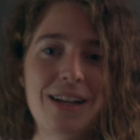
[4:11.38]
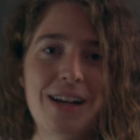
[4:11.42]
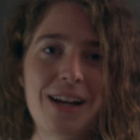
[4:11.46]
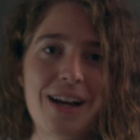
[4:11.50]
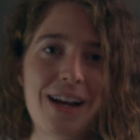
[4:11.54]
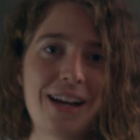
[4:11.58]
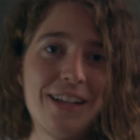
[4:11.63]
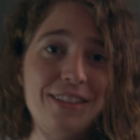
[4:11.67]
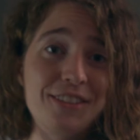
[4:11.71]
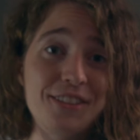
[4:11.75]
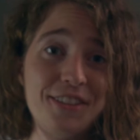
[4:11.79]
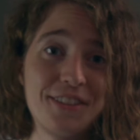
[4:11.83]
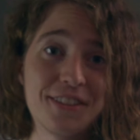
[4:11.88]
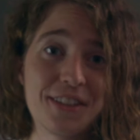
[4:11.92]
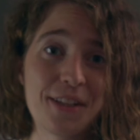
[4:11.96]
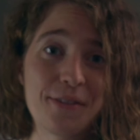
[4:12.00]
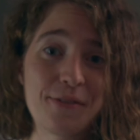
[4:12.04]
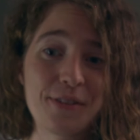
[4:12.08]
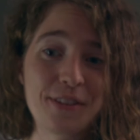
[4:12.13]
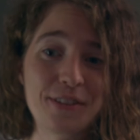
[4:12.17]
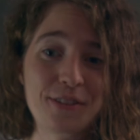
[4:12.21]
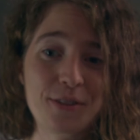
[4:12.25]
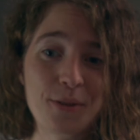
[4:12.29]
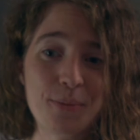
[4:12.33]
I just love
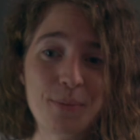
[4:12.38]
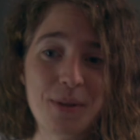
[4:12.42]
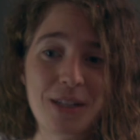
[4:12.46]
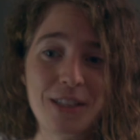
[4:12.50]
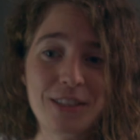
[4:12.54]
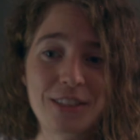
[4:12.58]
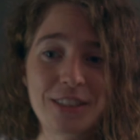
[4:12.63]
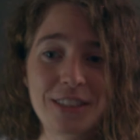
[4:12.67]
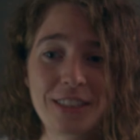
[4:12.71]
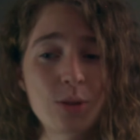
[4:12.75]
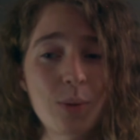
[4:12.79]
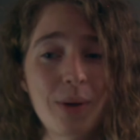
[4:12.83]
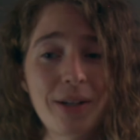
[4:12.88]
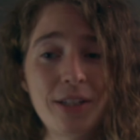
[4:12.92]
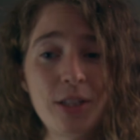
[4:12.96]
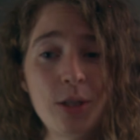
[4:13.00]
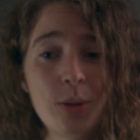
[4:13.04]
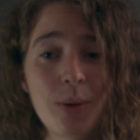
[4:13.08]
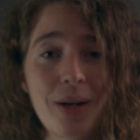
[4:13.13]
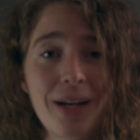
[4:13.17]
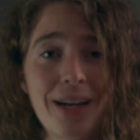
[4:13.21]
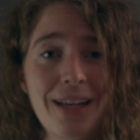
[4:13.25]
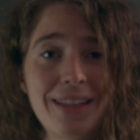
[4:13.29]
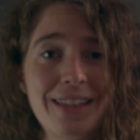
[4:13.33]
it so much. So I knew
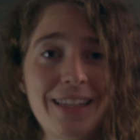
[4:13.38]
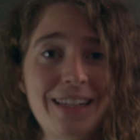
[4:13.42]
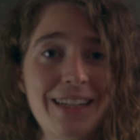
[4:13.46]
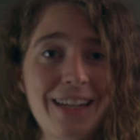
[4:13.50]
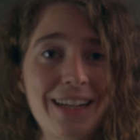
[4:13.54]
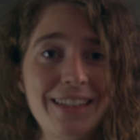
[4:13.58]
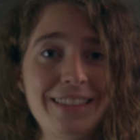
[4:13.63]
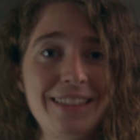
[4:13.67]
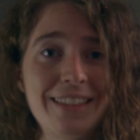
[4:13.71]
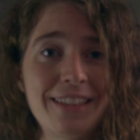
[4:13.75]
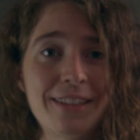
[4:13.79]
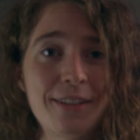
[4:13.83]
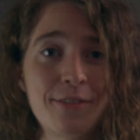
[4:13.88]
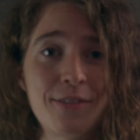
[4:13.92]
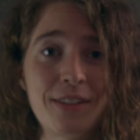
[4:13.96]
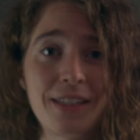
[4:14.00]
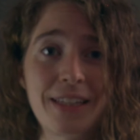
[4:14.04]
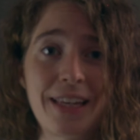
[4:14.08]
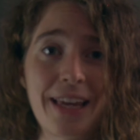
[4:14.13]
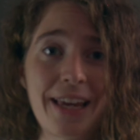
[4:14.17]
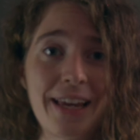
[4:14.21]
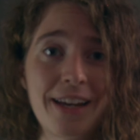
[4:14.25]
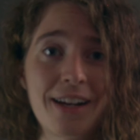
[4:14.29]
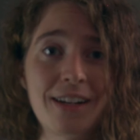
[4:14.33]
I had that idea of the
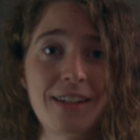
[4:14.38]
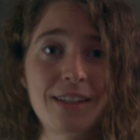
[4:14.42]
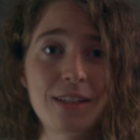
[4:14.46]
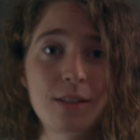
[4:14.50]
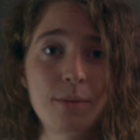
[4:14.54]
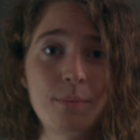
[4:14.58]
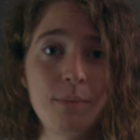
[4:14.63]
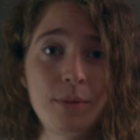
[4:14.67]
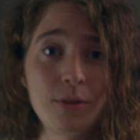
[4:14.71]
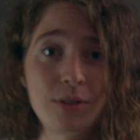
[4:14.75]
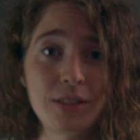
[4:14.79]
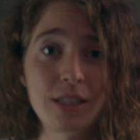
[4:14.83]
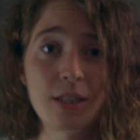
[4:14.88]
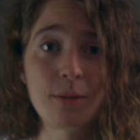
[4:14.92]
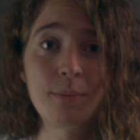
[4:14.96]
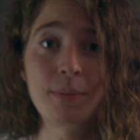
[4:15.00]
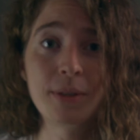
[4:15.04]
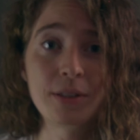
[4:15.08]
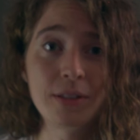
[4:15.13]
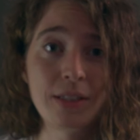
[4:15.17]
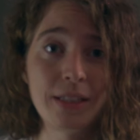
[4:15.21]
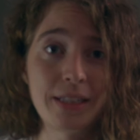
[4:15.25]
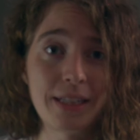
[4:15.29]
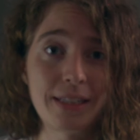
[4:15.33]
chaotic music
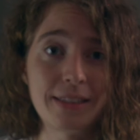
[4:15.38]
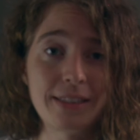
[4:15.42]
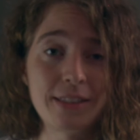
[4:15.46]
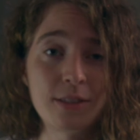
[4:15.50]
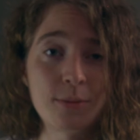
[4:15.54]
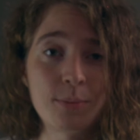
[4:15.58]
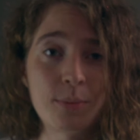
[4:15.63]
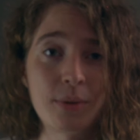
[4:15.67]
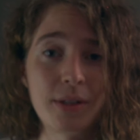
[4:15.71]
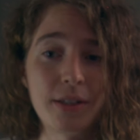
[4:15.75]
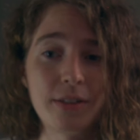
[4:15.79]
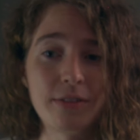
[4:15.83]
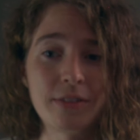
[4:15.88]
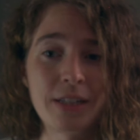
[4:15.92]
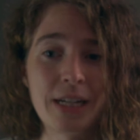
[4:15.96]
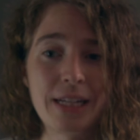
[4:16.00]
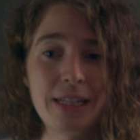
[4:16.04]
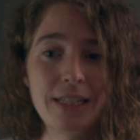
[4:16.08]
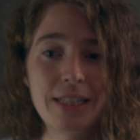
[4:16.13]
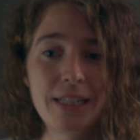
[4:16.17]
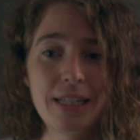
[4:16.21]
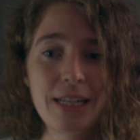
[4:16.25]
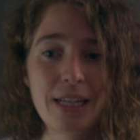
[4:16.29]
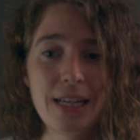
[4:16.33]
building at this point,
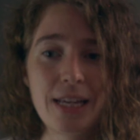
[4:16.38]
right?